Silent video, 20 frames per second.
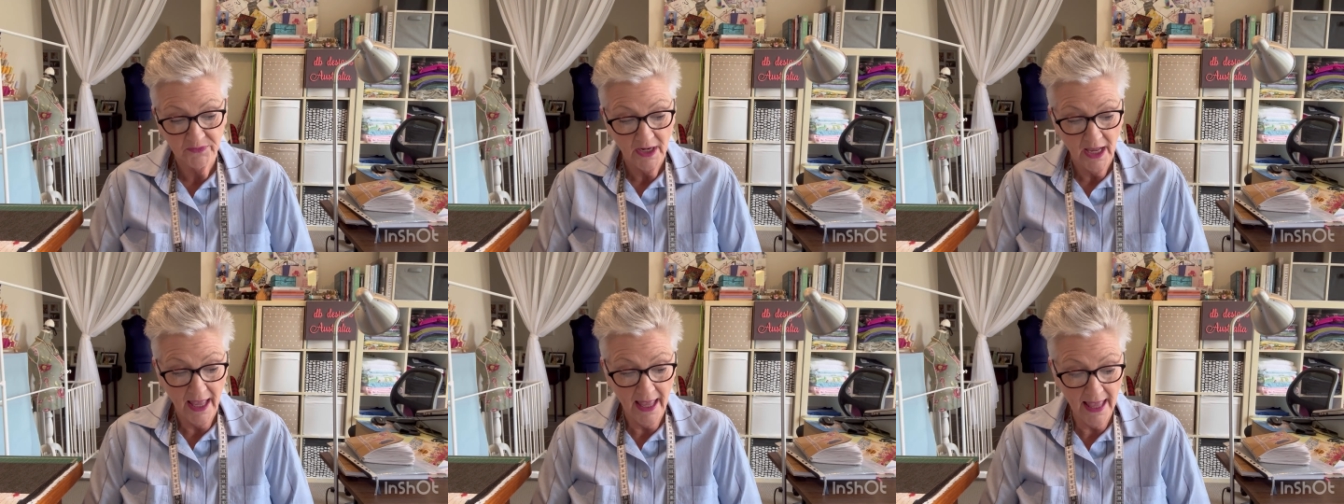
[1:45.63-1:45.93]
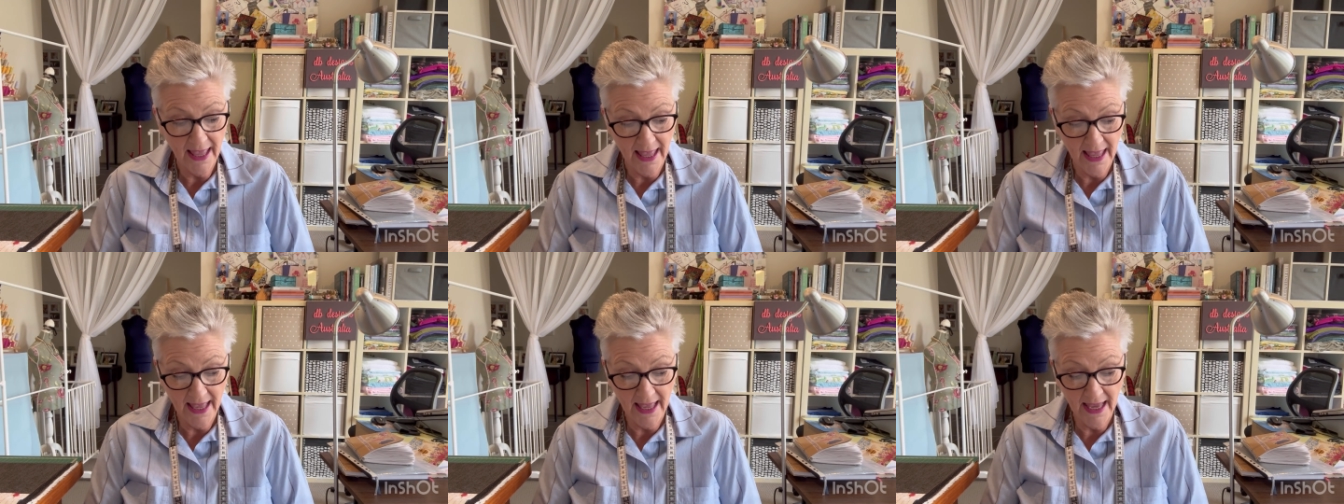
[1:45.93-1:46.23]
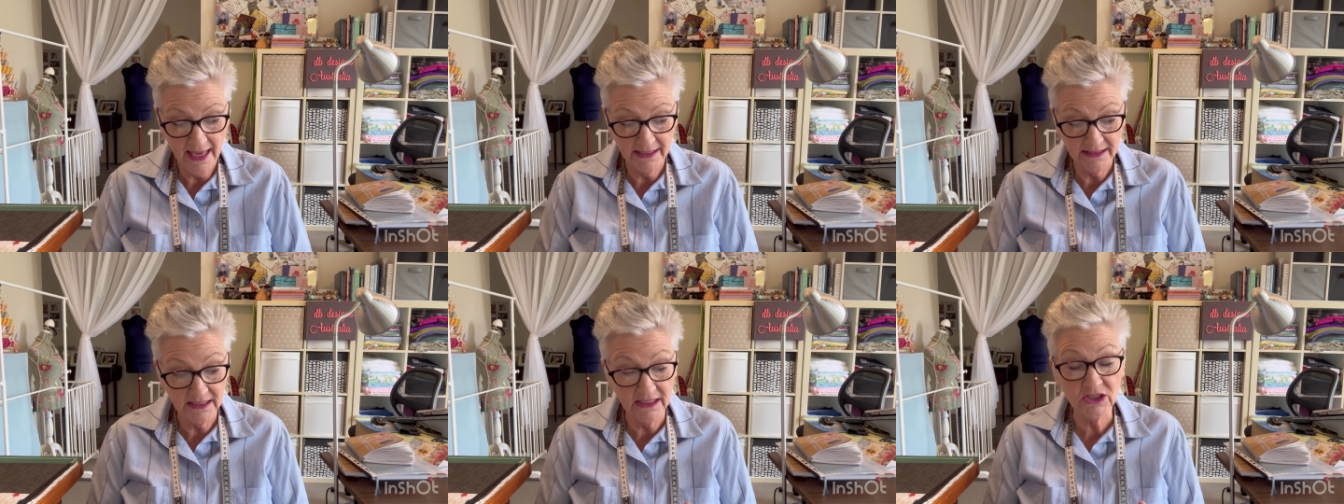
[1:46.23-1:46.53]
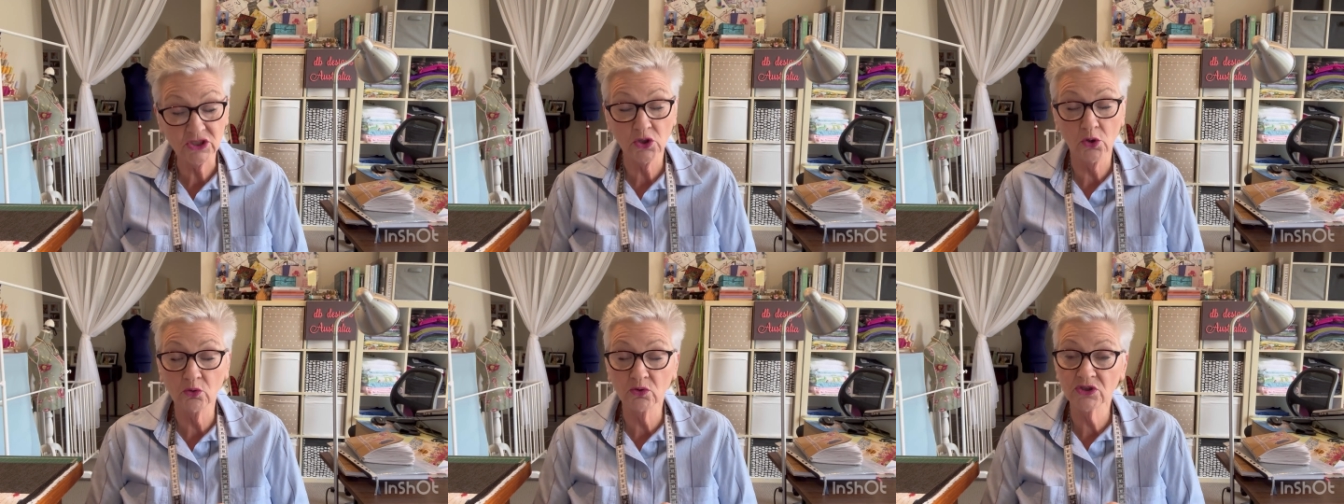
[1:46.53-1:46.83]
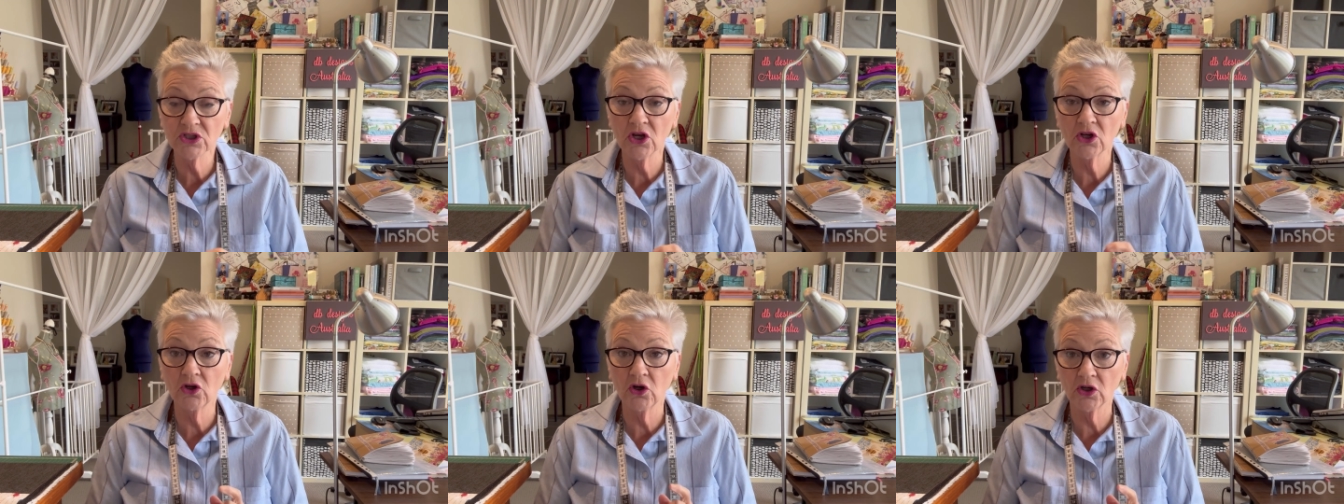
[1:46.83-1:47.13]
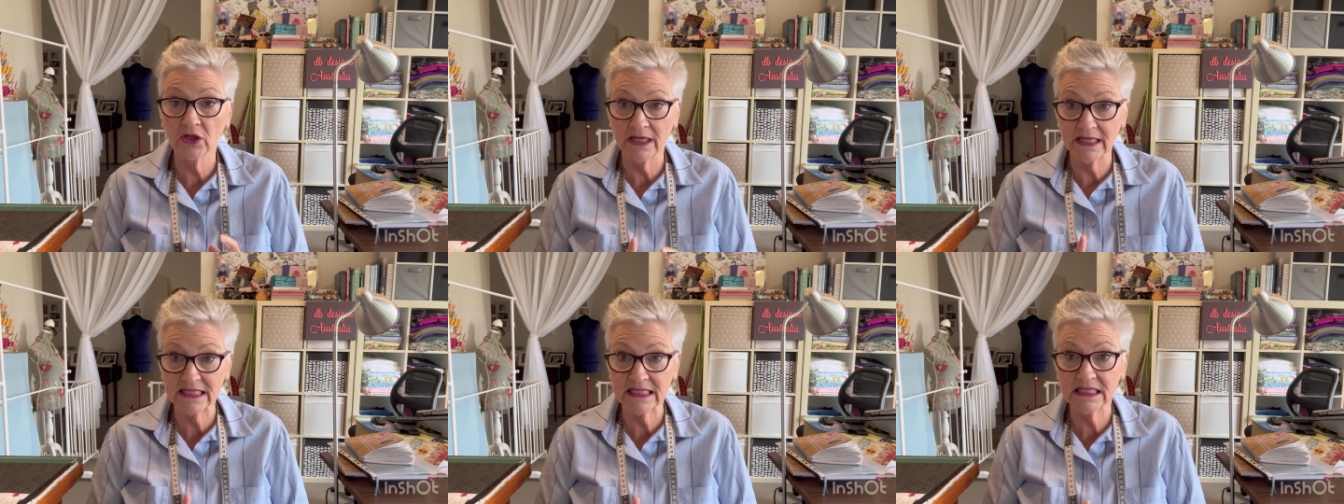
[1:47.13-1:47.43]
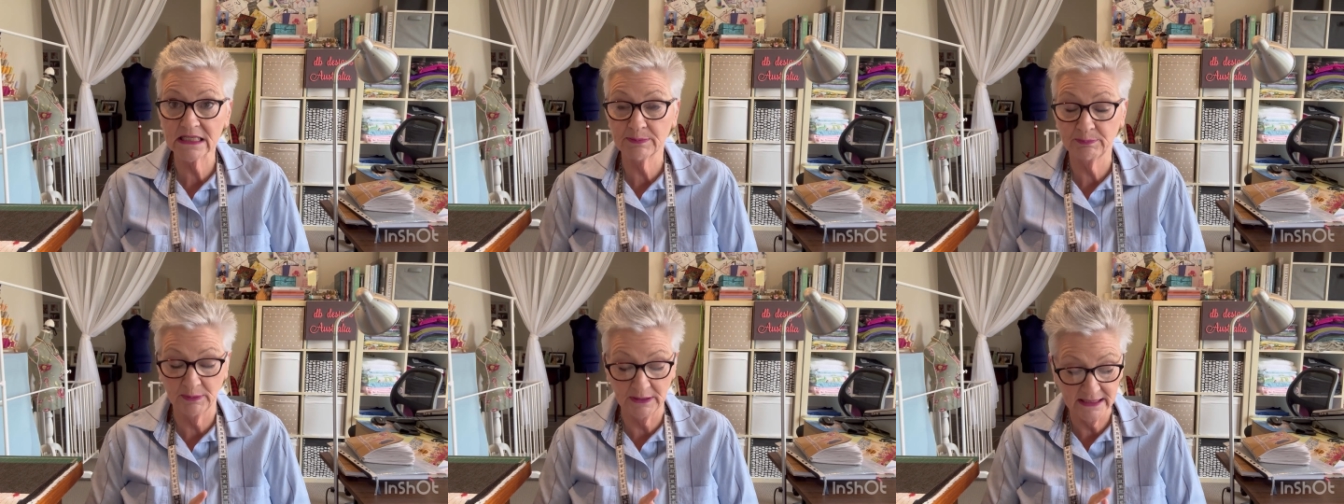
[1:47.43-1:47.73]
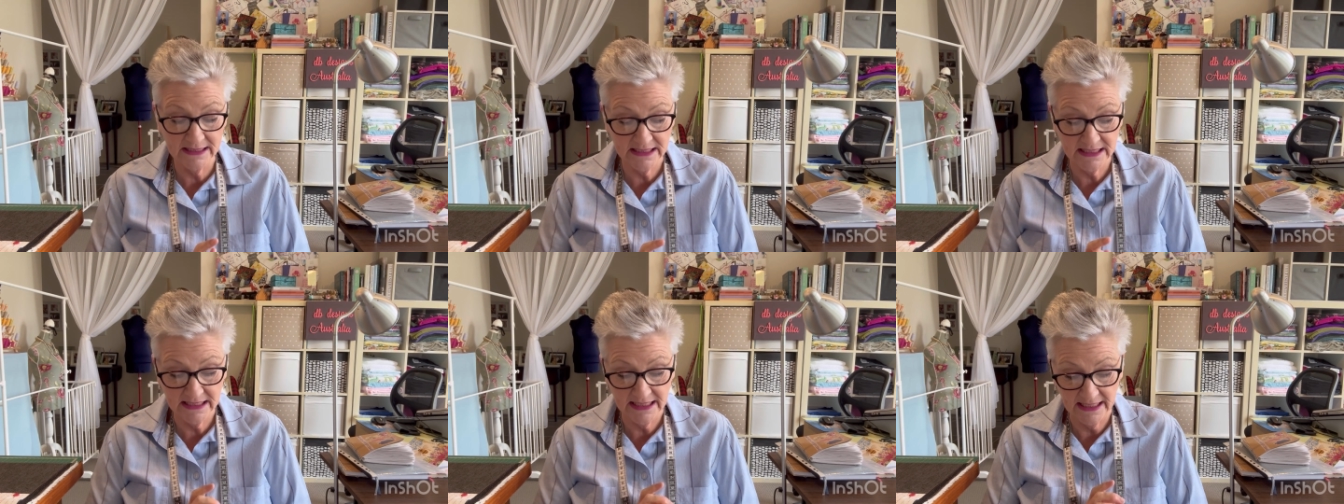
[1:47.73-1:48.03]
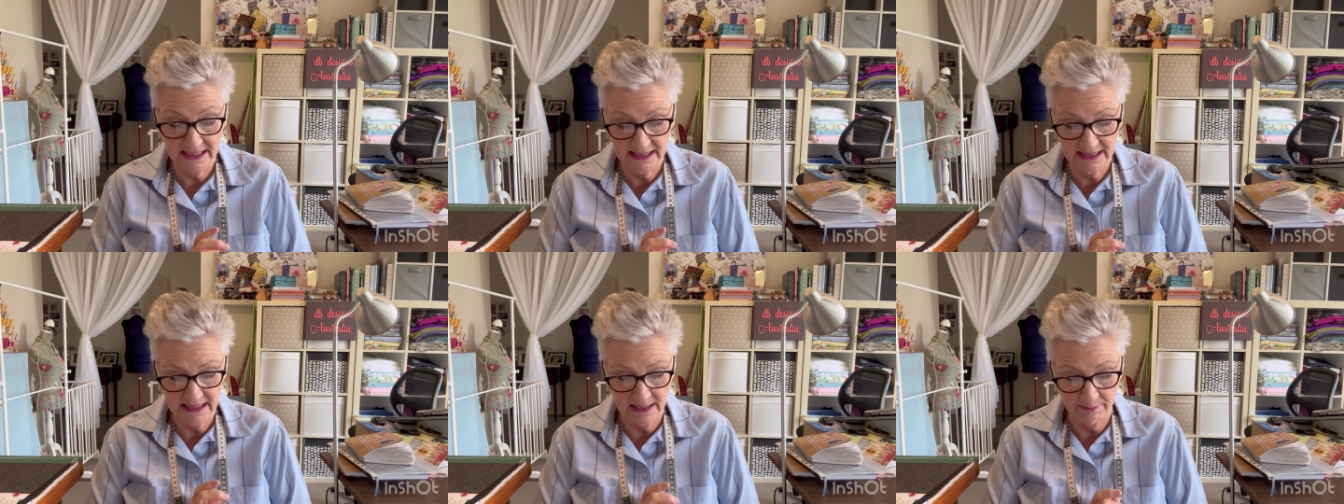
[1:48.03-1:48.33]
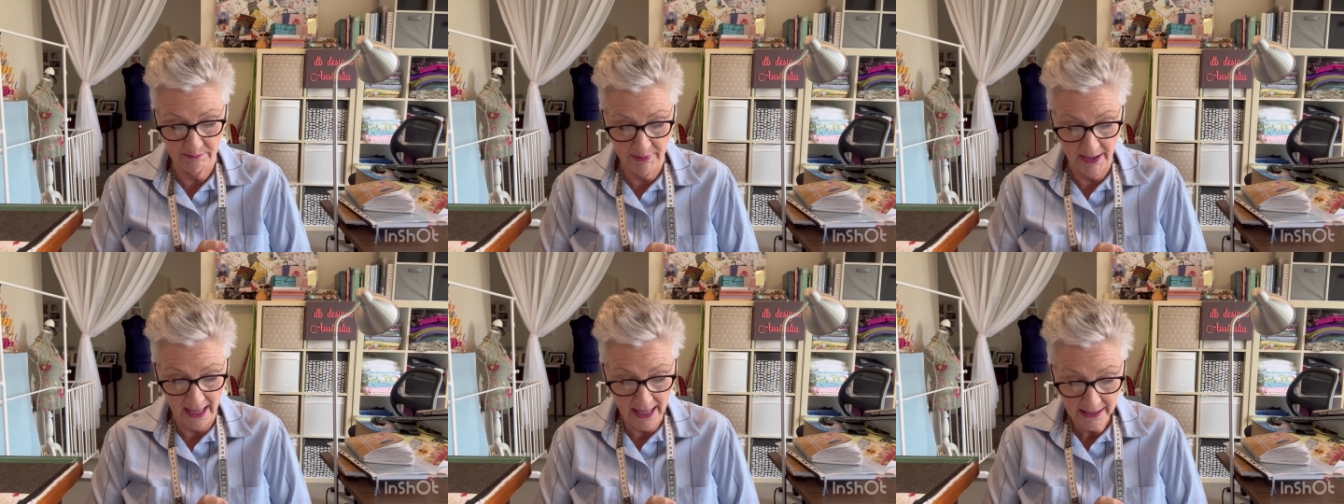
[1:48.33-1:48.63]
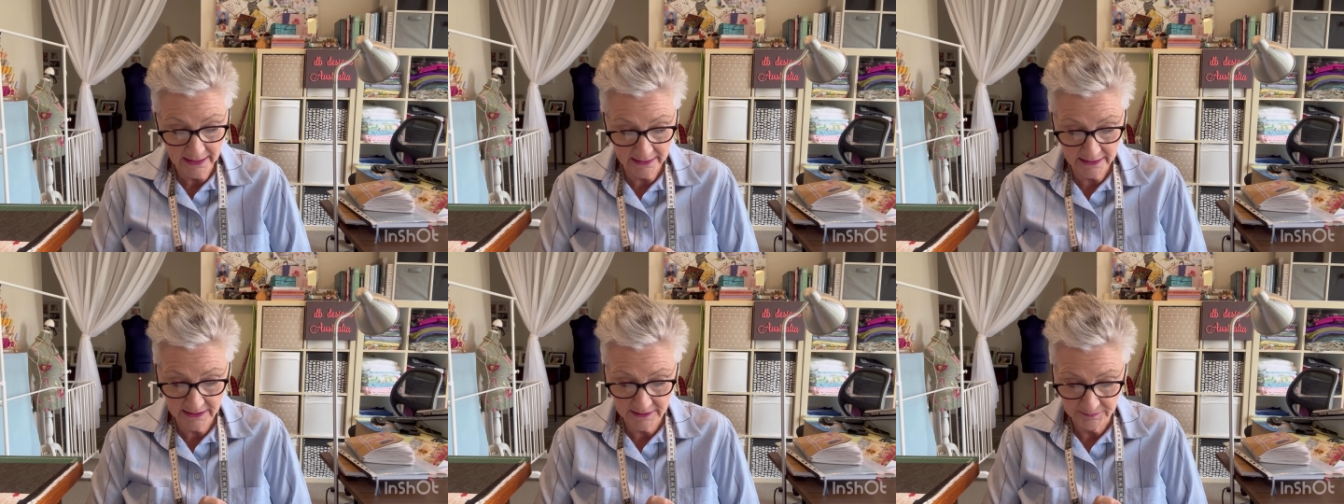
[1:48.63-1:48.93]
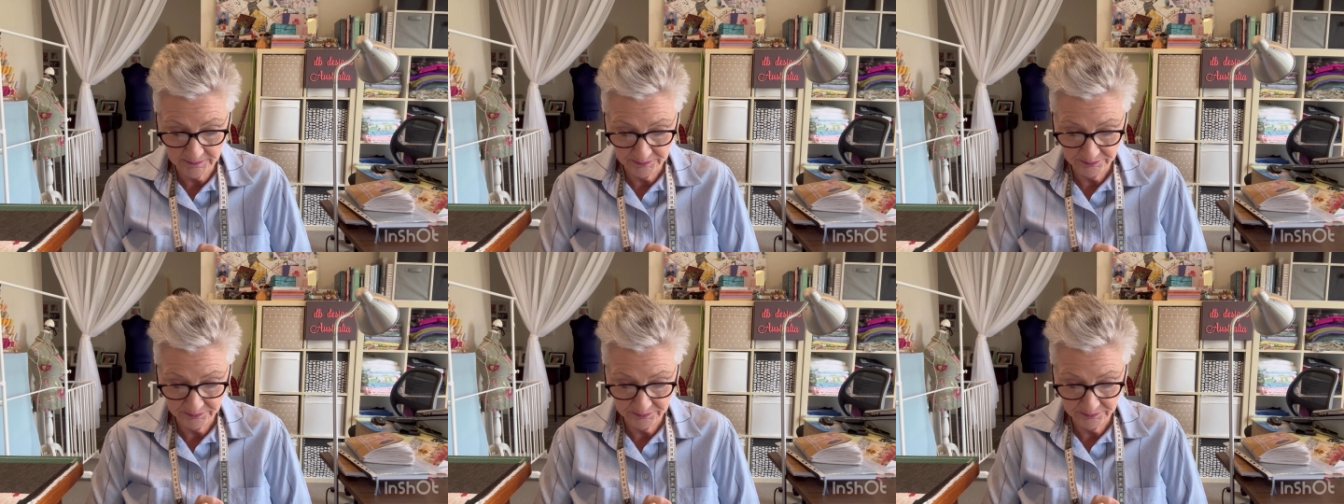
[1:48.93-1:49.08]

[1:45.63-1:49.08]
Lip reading: And it's also got a split in the back